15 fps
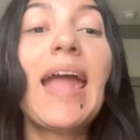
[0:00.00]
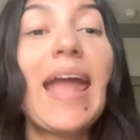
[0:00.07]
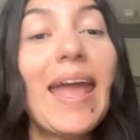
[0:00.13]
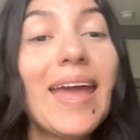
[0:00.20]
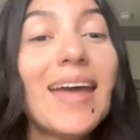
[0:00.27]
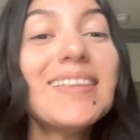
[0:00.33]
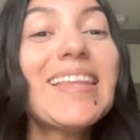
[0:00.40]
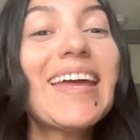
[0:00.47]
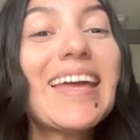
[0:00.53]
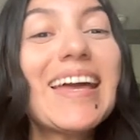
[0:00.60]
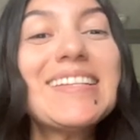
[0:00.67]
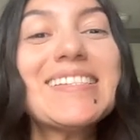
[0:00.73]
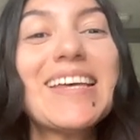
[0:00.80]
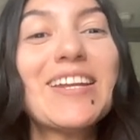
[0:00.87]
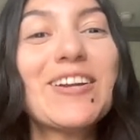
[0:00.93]
And like
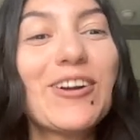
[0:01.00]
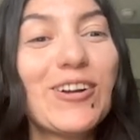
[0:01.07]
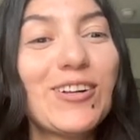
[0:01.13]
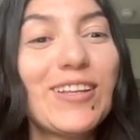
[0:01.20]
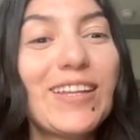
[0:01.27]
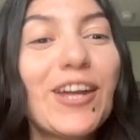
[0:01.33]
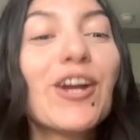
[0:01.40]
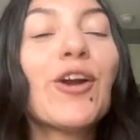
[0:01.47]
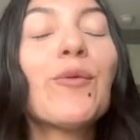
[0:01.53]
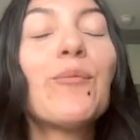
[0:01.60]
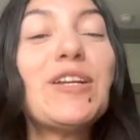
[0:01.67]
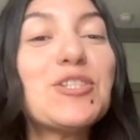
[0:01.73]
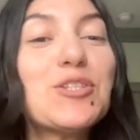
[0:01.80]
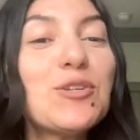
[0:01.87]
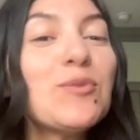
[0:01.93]
I said earlier,
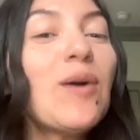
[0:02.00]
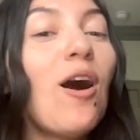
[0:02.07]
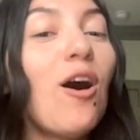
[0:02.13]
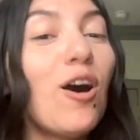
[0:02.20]
we do